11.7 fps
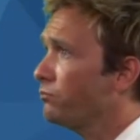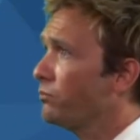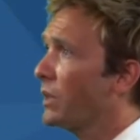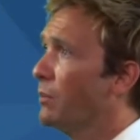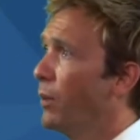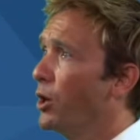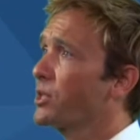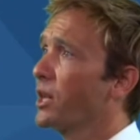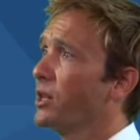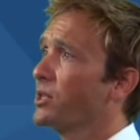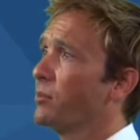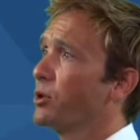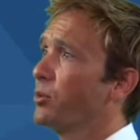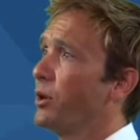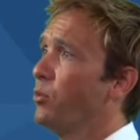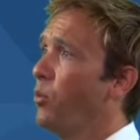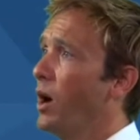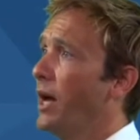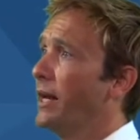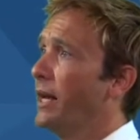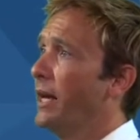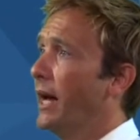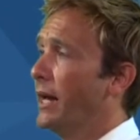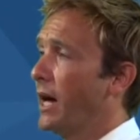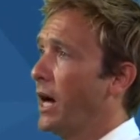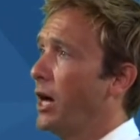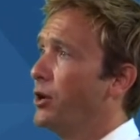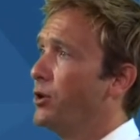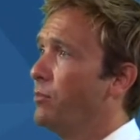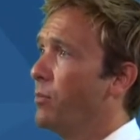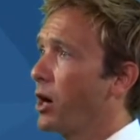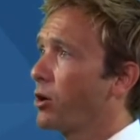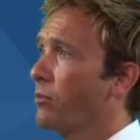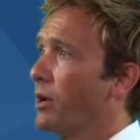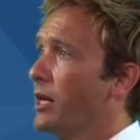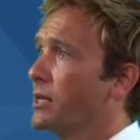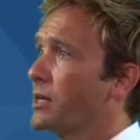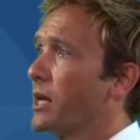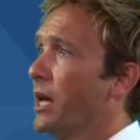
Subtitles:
Most cells are between 1 and 100 micrometers